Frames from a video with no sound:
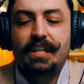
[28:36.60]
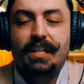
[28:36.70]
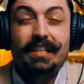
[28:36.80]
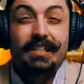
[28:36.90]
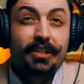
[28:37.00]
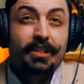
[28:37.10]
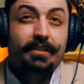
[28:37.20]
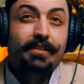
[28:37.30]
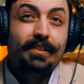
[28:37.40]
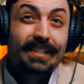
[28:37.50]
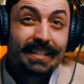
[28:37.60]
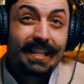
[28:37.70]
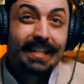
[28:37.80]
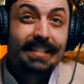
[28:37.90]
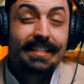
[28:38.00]
just
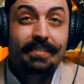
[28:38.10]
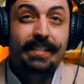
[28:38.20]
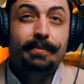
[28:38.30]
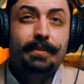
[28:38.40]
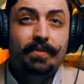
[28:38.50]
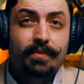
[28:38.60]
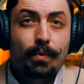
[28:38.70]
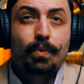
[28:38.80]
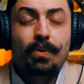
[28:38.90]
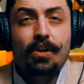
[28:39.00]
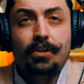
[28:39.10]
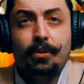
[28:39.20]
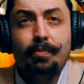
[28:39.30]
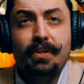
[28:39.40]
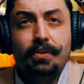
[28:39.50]
designed and developed for
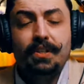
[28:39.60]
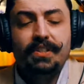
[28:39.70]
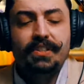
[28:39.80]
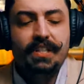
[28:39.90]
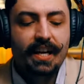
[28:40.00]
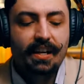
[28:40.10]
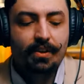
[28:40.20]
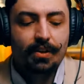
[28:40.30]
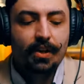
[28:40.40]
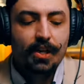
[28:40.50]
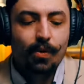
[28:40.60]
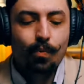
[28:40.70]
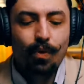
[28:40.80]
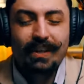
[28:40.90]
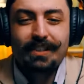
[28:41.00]
entrepreneurs that are
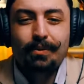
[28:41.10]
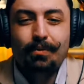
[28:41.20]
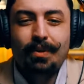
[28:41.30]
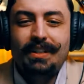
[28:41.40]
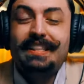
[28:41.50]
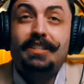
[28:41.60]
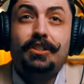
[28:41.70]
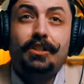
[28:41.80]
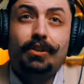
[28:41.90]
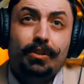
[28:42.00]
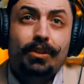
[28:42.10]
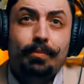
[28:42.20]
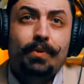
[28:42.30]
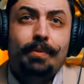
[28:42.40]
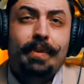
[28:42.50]
wanting to really just learn
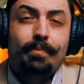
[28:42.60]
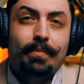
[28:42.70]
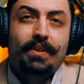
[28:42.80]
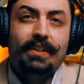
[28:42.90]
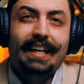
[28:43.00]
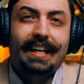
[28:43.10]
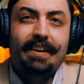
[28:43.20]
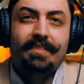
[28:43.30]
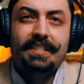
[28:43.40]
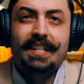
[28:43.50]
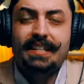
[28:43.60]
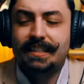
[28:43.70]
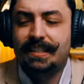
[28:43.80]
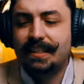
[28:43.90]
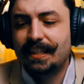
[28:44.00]
more about marketing and
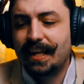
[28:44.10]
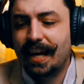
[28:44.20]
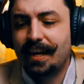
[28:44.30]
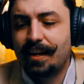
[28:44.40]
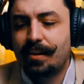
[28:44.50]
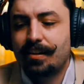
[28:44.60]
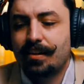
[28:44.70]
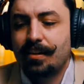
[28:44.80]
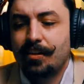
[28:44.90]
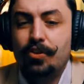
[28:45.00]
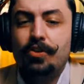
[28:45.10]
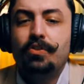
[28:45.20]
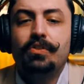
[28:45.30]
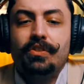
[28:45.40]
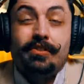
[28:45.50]
advertising and the
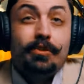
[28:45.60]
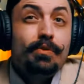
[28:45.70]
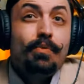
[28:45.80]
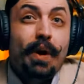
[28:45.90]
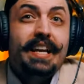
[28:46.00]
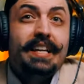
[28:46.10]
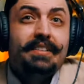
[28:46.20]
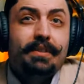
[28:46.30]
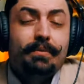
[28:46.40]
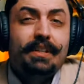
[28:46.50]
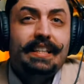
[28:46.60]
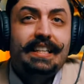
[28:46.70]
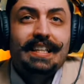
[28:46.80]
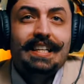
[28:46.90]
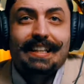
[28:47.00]
new ways to really
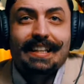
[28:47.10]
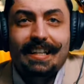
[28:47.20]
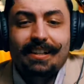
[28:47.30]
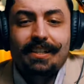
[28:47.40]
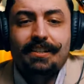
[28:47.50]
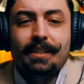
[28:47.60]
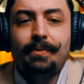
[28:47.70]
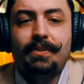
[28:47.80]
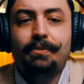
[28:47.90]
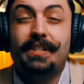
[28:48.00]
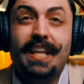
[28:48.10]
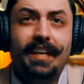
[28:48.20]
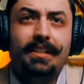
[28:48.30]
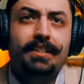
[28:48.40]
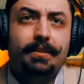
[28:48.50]
get customers,
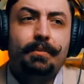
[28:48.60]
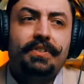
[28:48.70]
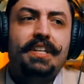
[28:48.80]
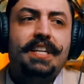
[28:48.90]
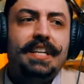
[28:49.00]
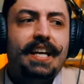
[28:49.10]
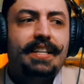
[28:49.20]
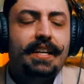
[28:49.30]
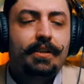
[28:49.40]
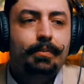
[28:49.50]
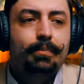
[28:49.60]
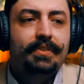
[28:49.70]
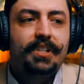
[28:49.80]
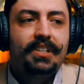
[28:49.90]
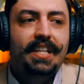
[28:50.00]
retain customers, and help
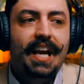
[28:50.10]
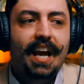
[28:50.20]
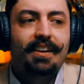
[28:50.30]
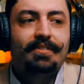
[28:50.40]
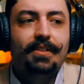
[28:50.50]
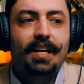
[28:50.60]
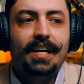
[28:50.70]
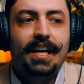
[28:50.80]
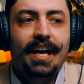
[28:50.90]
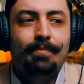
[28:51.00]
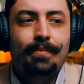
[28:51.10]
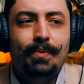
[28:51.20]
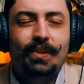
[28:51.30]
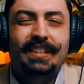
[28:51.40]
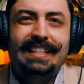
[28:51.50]
just have a
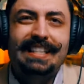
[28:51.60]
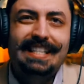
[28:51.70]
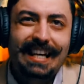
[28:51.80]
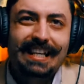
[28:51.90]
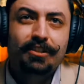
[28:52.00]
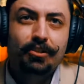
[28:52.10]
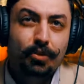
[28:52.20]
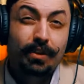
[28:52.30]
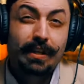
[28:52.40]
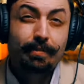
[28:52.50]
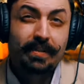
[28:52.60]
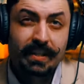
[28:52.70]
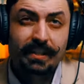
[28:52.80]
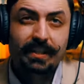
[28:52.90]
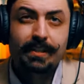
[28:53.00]
more steady stream of
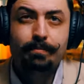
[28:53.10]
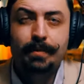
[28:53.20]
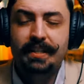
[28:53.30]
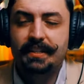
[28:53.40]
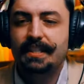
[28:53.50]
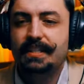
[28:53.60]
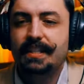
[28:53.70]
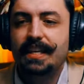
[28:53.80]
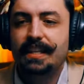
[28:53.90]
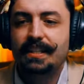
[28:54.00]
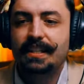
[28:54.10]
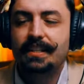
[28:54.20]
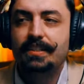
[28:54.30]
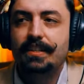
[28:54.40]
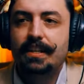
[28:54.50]
income. Because like I said, that
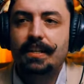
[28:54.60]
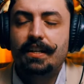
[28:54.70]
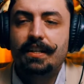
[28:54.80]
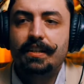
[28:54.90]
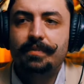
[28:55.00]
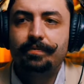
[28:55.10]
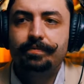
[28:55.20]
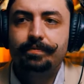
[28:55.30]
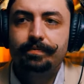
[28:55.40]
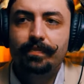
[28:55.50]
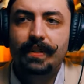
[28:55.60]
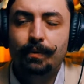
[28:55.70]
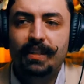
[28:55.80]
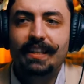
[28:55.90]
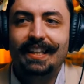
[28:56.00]
is
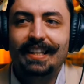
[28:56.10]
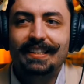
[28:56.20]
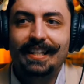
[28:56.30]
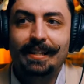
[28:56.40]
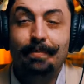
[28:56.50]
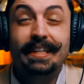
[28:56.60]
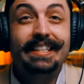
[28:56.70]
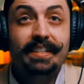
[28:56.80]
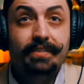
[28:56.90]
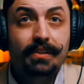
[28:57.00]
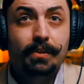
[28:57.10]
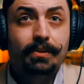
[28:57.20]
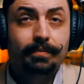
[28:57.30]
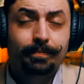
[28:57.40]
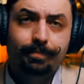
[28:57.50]
one of the things that can be
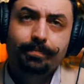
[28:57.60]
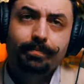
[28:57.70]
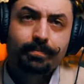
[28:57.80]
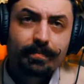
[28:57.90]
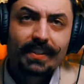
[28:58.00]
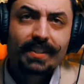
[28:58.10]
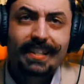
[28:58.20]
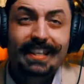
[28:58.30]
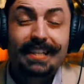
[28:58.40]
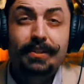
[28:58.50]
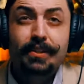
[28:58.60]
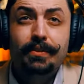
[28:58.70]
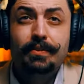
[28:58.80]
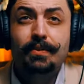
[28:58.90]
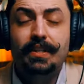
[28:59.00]
difficult to get
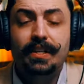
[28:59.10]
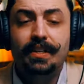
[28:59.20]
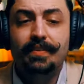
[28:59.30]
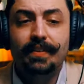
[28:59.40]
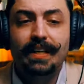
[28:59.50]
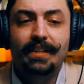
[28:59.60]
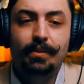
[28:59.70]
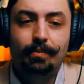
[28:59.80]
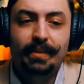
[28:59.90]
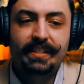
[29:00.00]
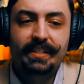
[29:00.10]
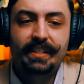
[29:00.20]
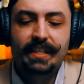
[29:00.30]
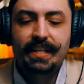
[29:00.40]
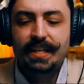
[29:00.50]
to in your business,
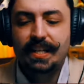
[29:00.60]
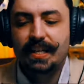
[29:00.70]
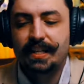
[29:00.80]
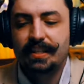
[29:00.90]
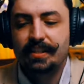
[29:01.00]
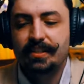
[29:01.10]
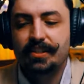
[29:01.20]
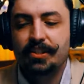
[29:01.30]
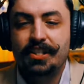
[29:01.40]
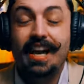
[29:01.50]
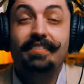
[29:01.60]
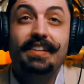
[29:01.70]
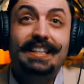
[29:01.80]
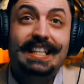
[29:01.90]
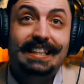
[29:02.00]
is just
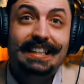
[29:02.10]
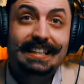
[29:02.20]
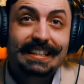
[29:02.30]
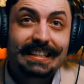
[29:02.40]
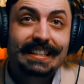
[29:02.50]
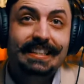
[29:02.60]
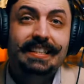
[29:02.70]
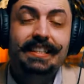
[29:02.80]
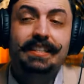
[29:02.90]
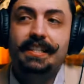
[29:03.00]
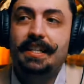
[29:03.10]
having that consistent